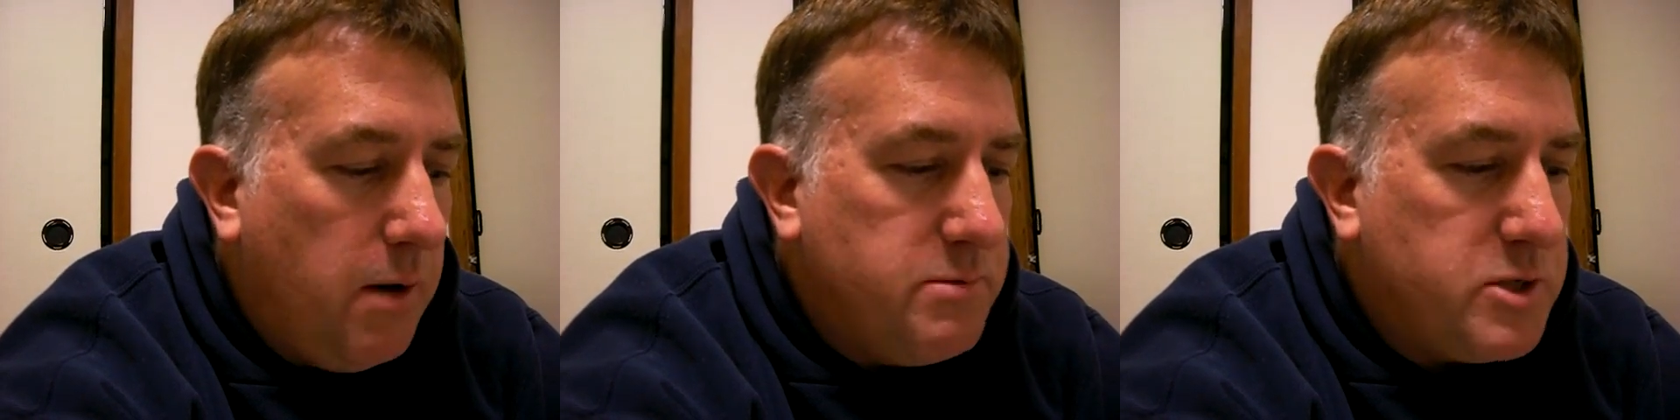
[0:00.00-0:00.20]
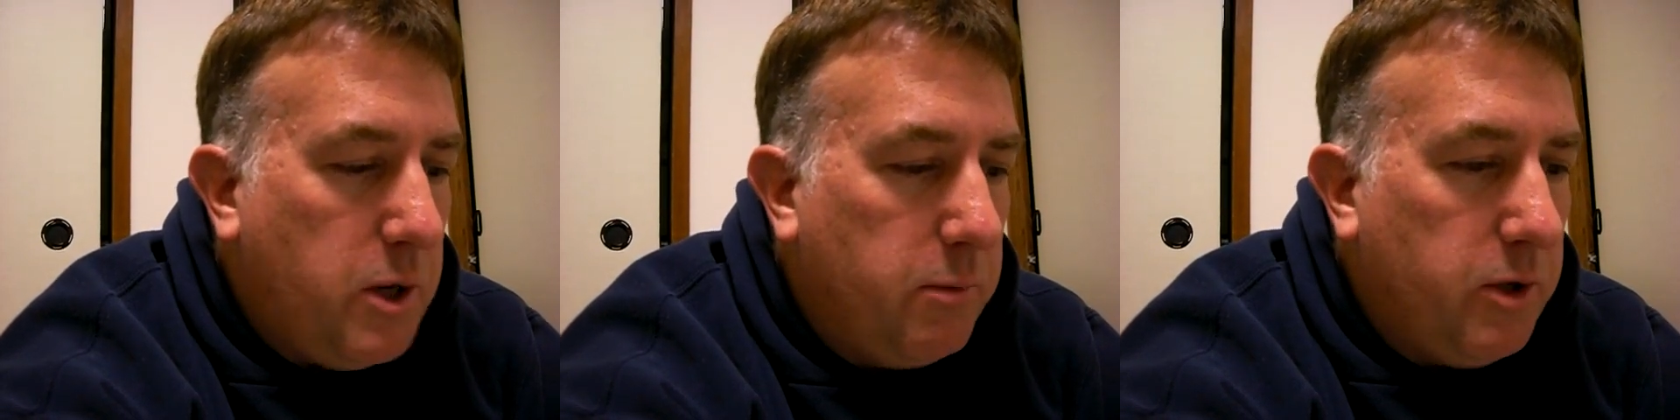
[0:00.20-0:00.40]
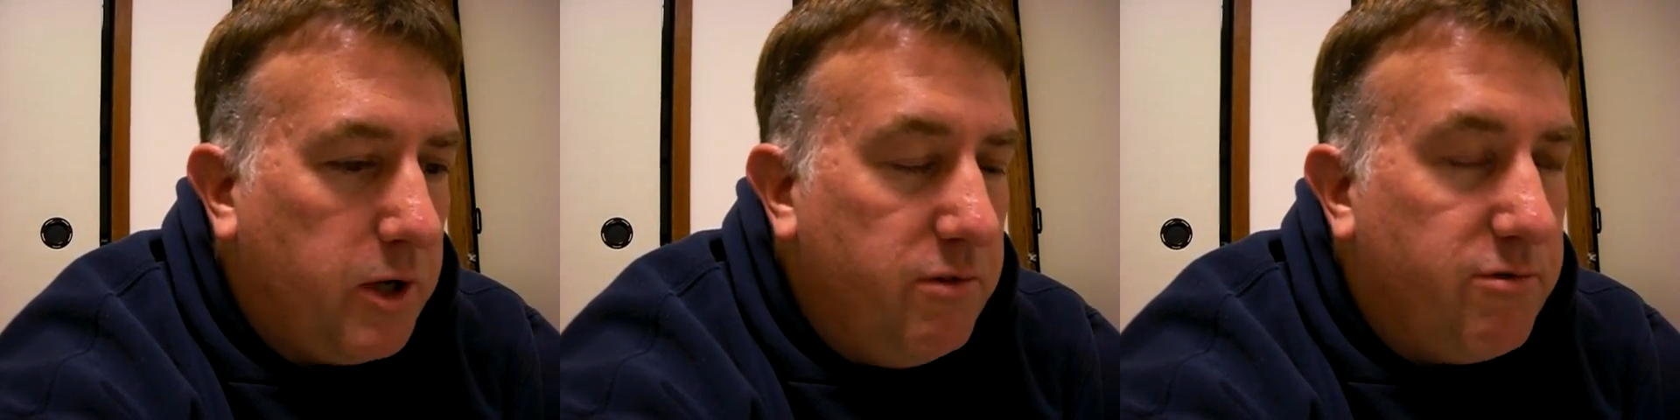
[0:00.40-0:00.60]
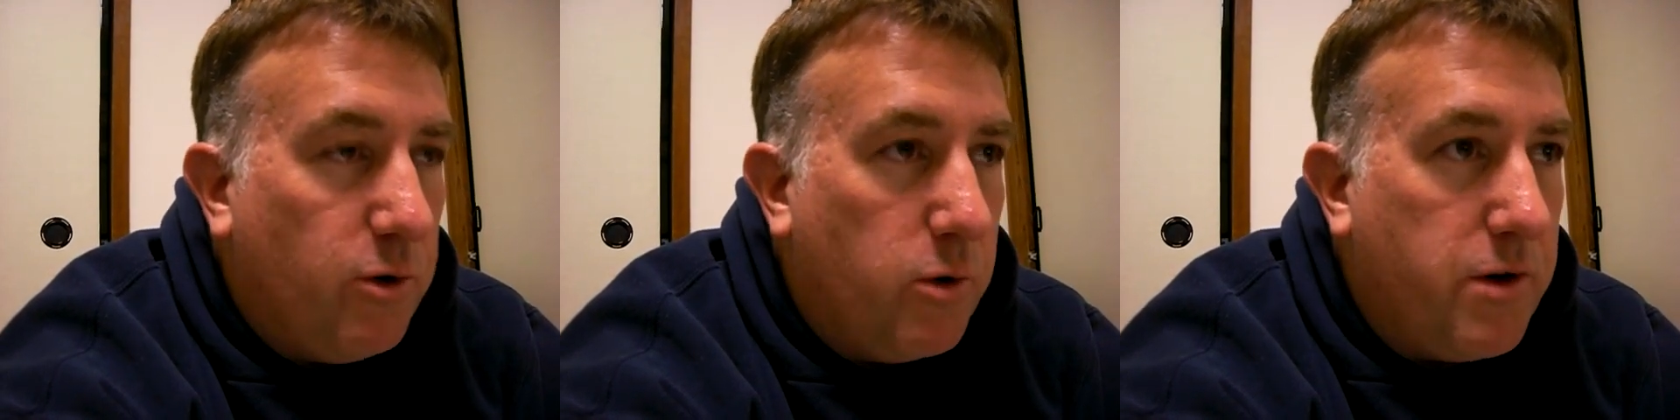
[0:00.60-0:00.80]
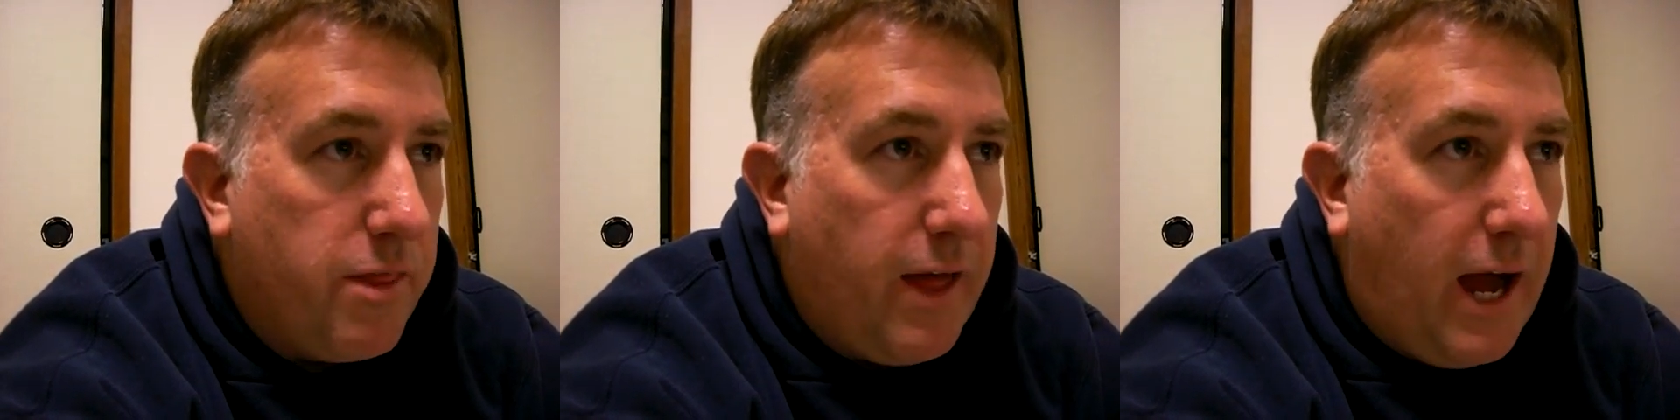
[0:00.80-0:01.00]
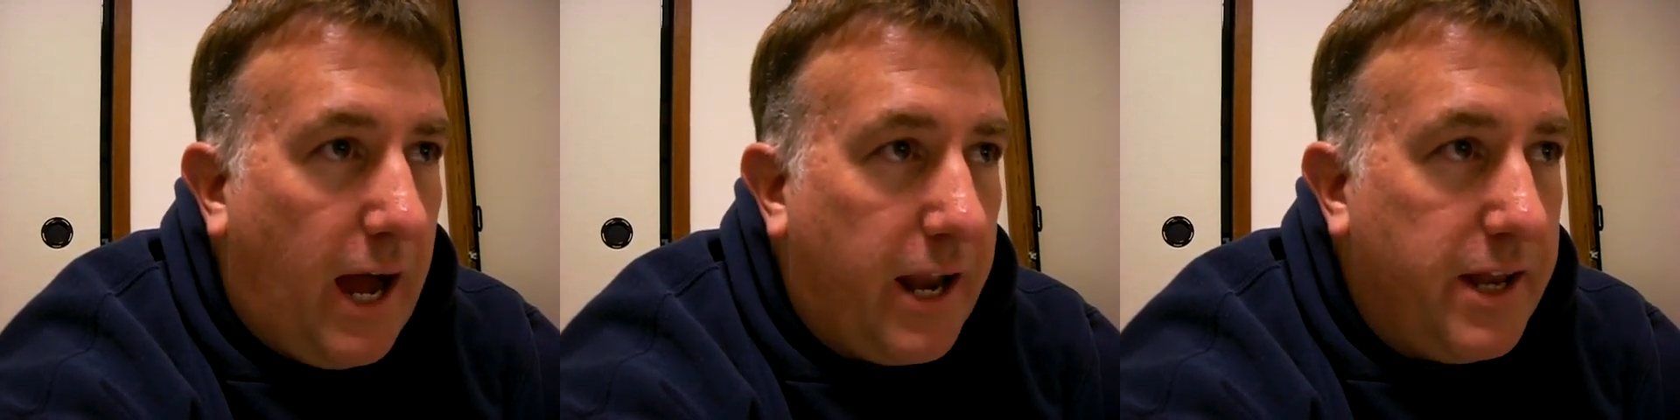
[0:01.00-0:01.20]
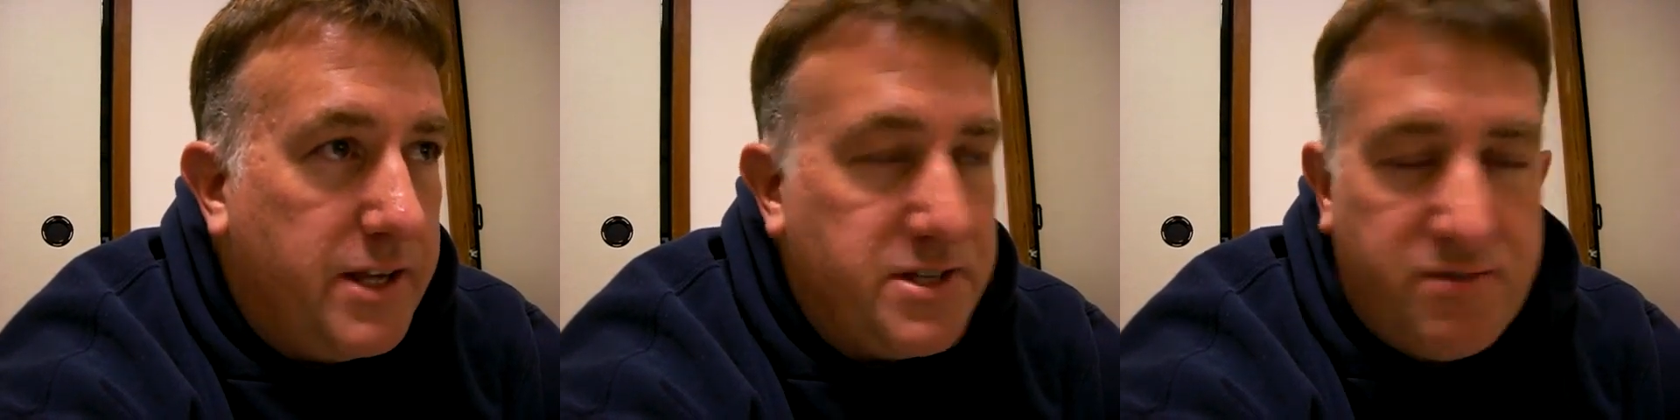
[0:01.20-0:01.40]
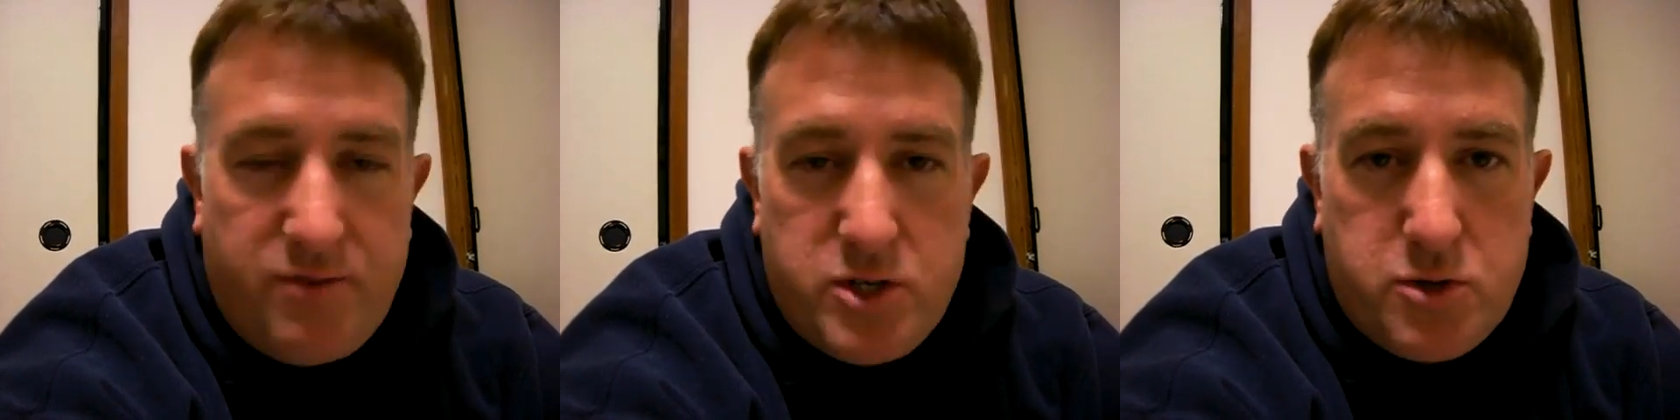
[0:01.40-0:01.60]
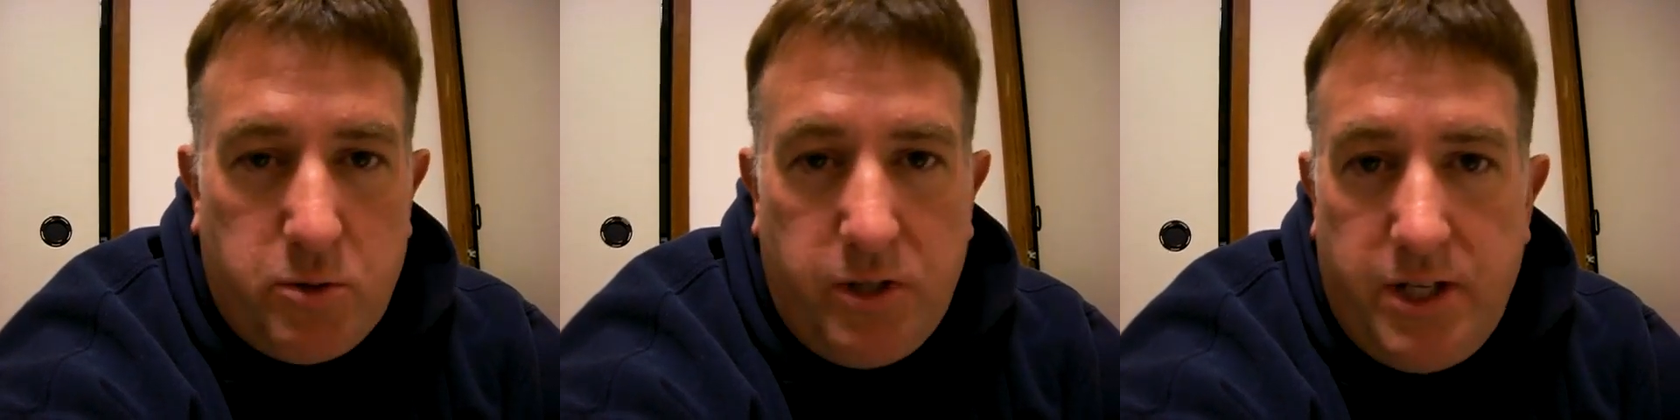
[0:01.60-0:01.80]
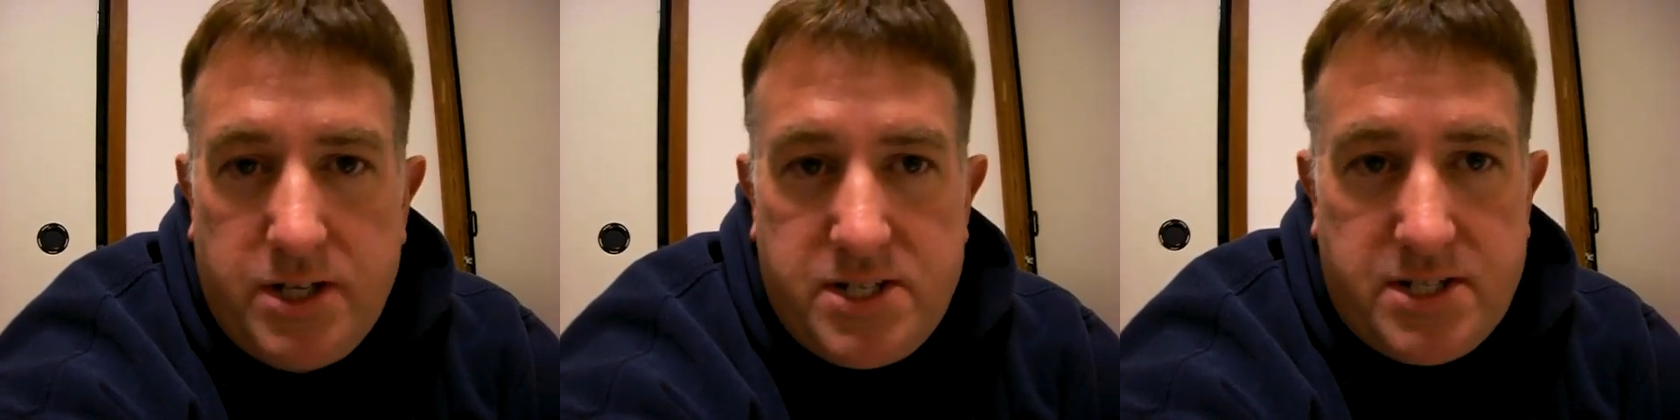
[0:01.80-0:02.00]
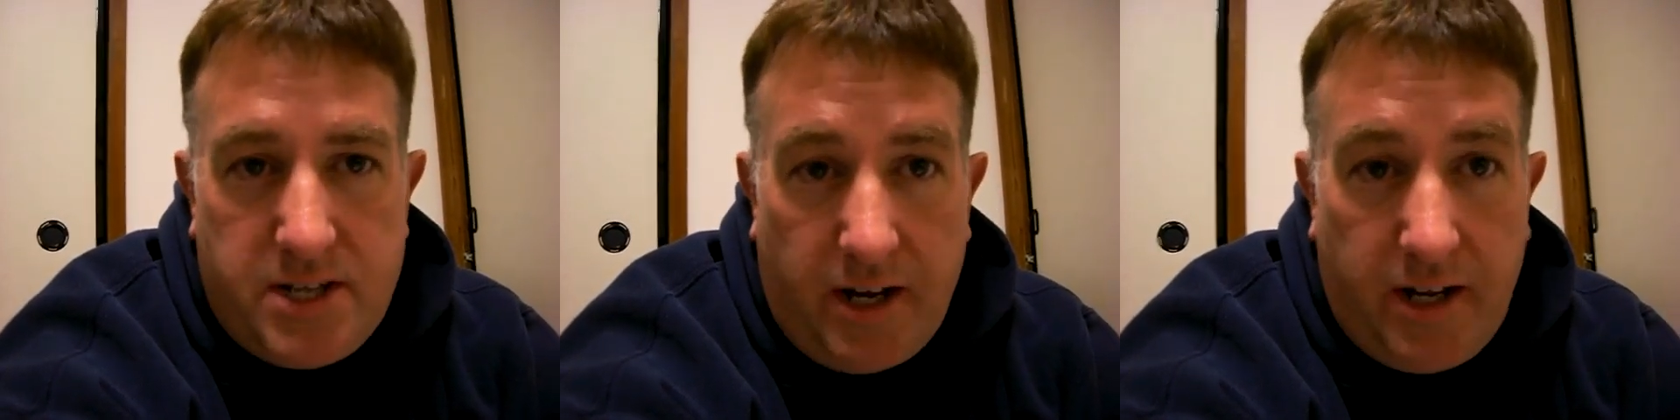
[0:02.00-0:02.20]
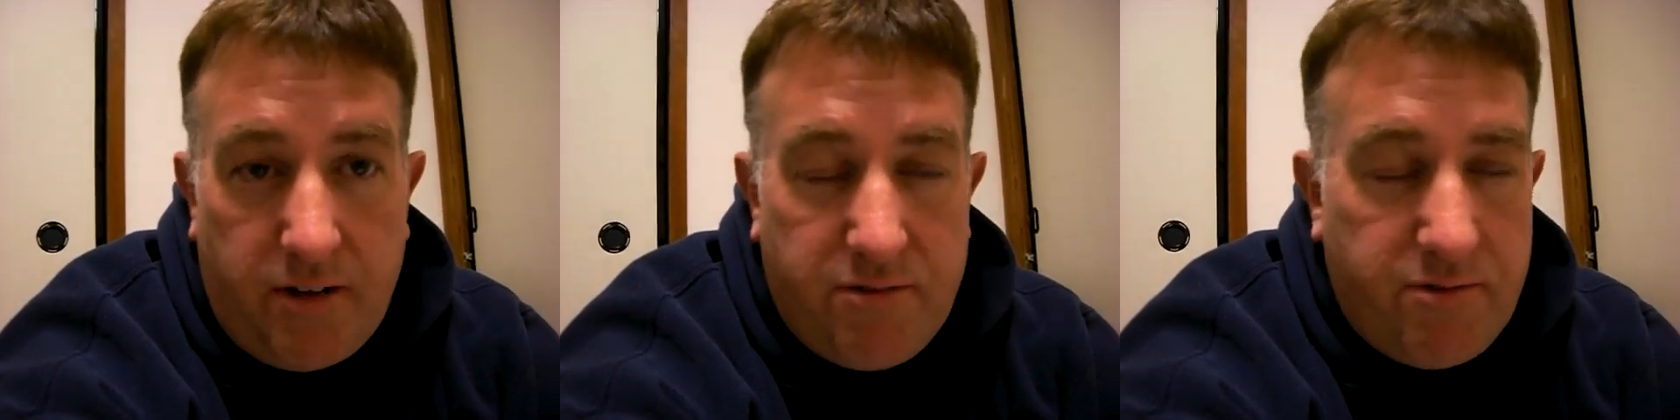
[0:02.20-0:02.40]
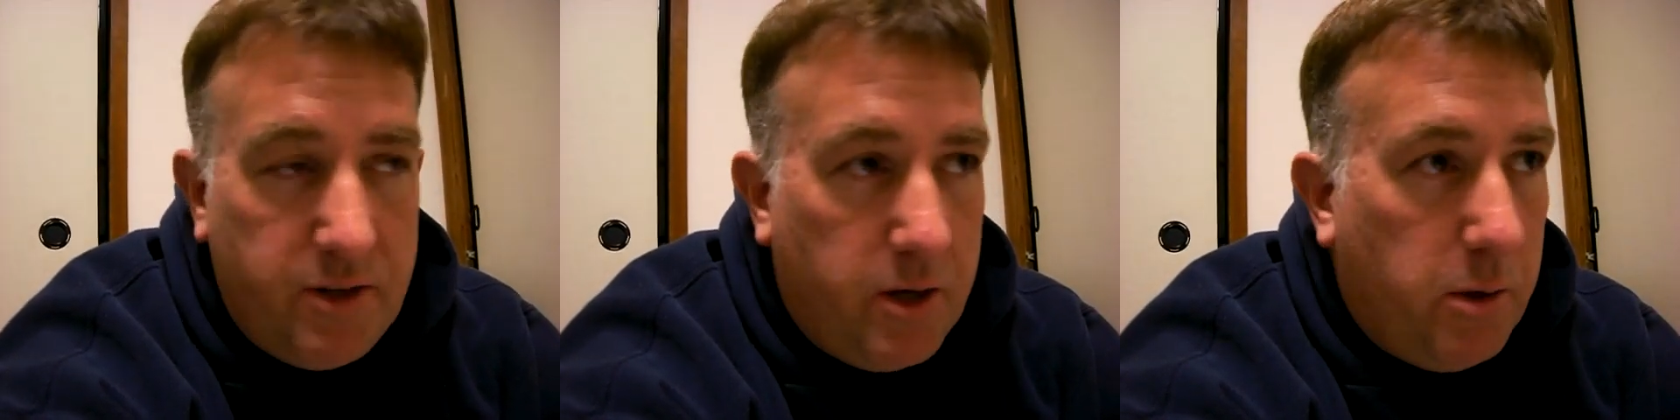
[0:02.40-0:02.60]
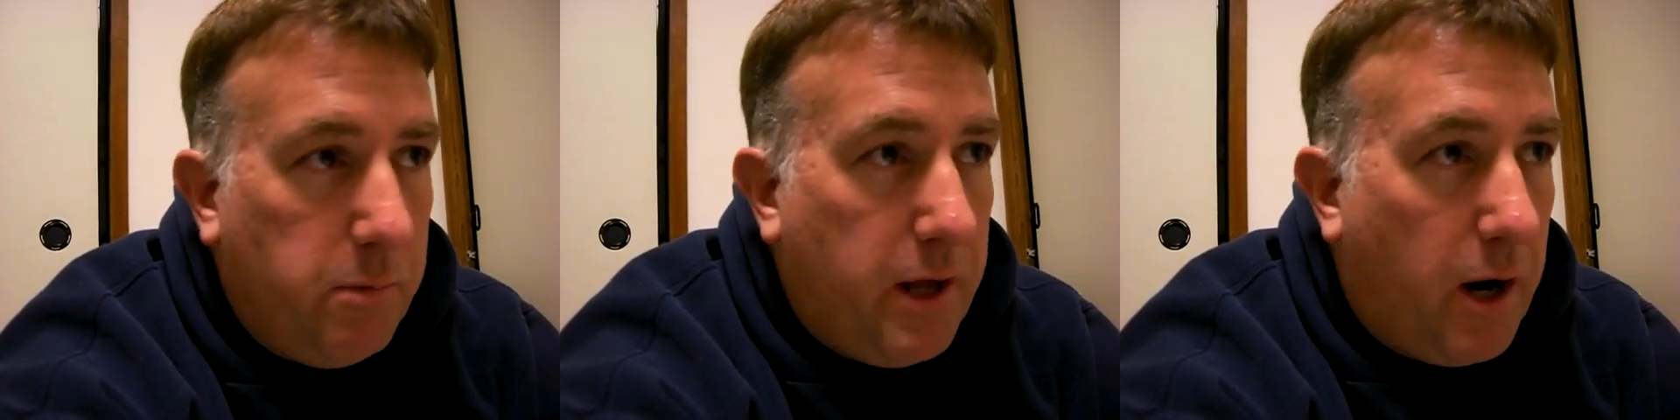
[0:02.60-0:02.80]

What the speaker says: So I'm looking forward to that. It is visually stunning film,